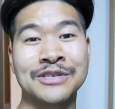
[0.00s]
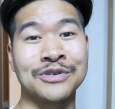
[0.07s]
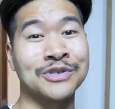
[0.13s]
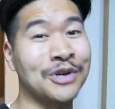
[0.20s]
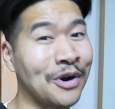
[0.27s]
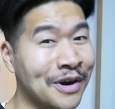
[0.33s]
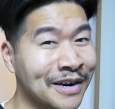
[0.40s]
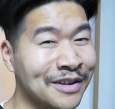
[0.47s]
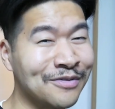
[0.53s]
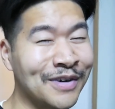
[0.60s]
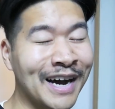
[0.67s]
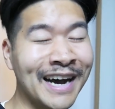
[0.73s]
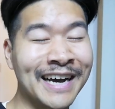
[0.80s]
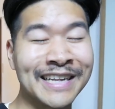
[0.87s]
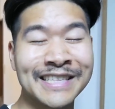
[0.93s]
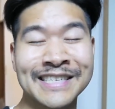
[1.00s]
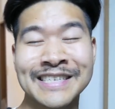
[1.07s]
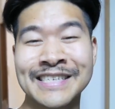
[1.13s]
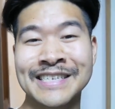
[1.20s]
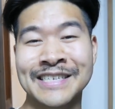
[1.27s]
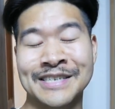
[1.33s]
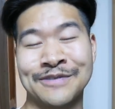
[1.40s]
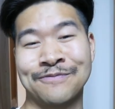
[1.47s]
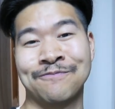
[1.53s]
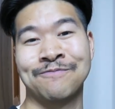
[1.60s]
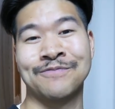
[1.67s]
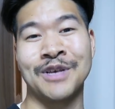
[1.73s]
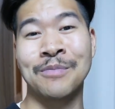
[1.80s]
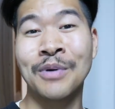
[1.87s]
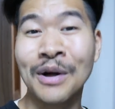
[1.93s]
So sorry in advance.
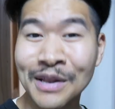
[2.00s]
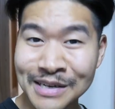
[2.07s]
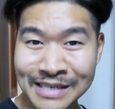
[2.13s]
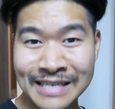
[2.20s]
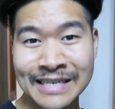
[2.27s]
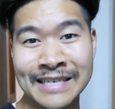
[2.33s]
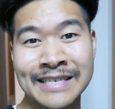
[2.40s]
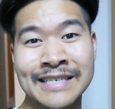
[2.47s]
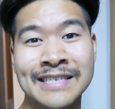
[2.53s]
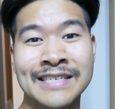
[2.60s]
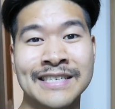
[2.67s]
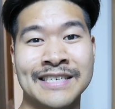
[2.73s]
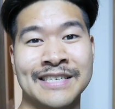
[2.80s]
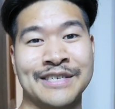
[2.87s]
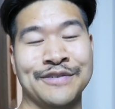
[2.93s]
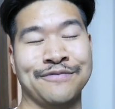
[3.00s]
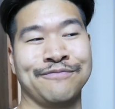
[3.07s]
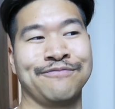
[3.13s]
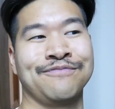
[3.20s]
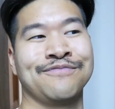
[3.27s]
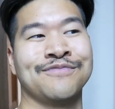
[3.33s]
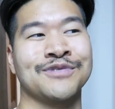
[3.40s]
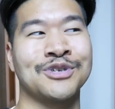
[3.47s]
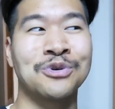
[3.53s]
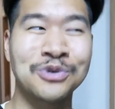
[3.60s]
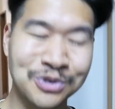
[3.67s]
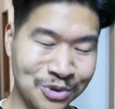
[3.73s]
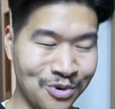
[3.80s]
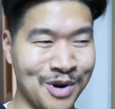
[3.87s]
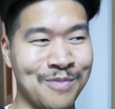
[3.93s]
Apologies. Cool
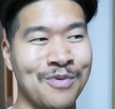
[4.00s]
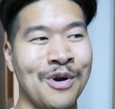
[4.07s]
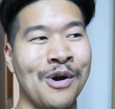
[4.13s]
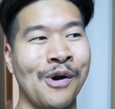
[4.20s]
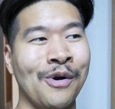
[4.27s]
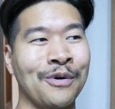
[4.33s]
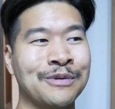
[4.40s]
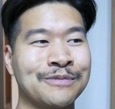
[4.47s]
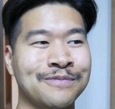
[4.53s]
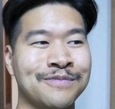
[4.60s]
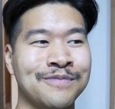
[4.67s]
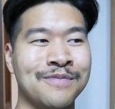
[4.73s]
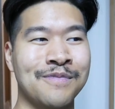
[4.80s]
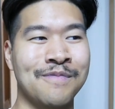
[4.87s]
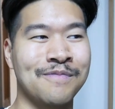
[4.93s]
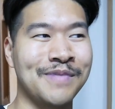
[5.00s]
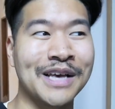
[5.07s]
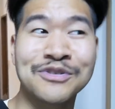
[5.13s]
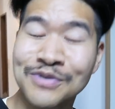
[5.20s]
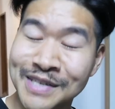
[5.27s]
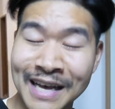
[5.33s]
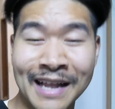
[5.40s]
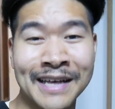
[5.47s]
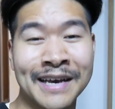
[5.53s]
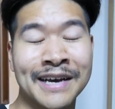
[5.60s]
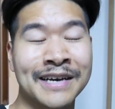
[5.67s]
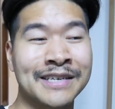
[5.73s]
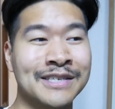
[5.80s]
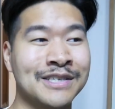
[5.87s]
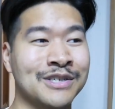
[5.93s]
story, bro. Thanks for telling
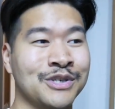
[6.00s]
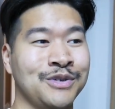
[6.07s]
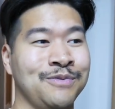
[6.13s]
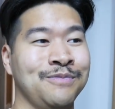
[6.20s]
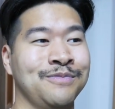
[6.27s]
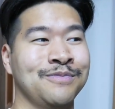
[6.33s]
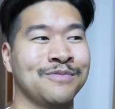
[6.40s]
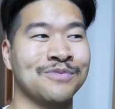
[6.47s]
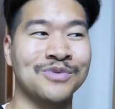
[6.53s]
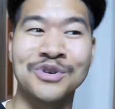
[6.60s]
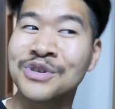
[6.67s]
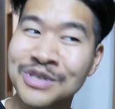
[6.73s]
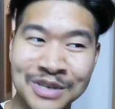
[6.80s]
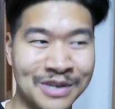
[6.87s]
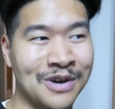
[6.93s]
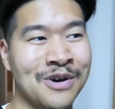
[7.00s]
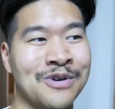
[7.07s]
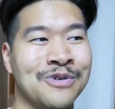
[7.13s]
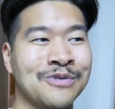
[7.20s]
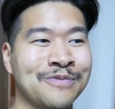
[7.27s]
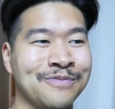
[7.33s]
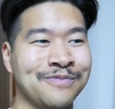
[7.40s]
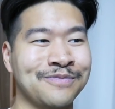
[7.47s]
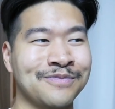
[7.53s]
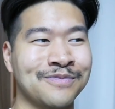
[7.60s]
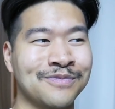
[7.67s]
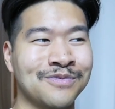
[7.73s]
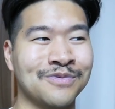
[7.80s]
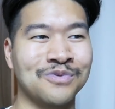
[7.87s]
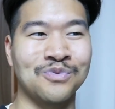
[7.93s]
us. Good to know.
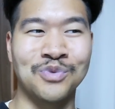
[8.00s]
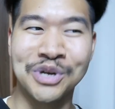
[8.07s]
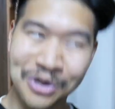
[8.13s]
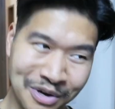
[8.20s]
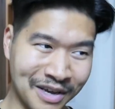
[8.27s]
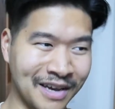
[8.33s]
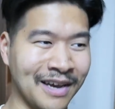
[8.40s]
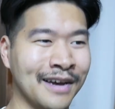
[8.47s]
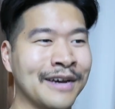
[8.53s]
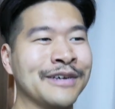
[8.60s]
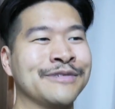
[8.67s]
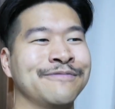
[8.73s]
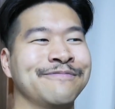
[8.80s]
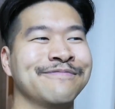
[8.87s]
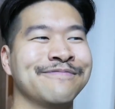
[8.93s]
We don't care.